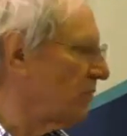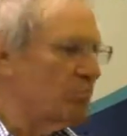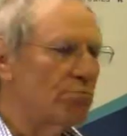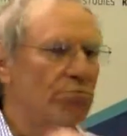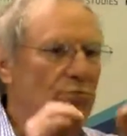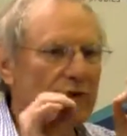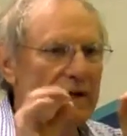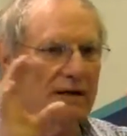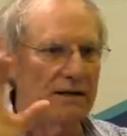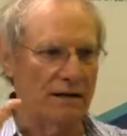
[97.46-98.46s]

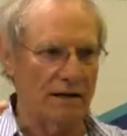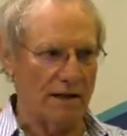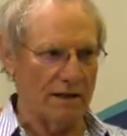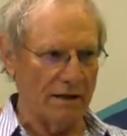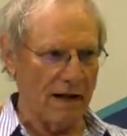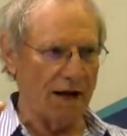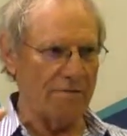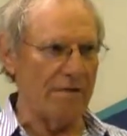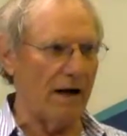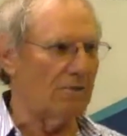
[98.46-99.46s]
Brilliantly, I
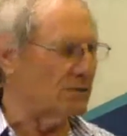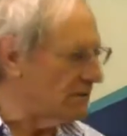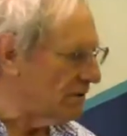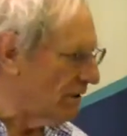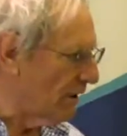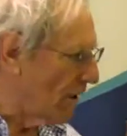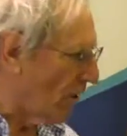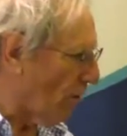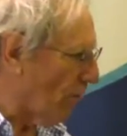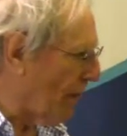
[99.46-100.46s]
found it.
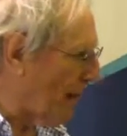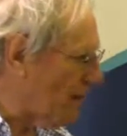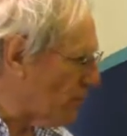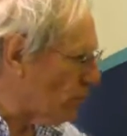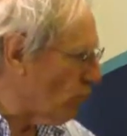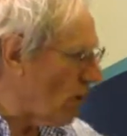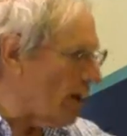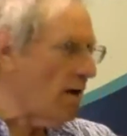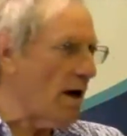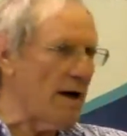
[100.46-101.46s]
On page
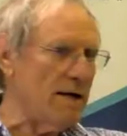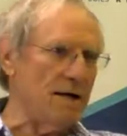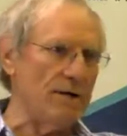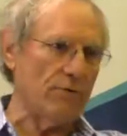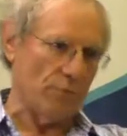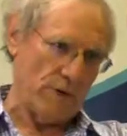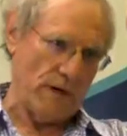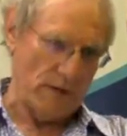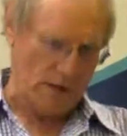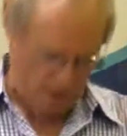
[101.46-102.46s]

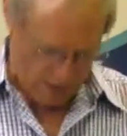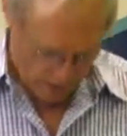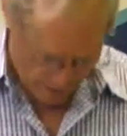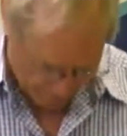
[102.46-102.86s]
183 of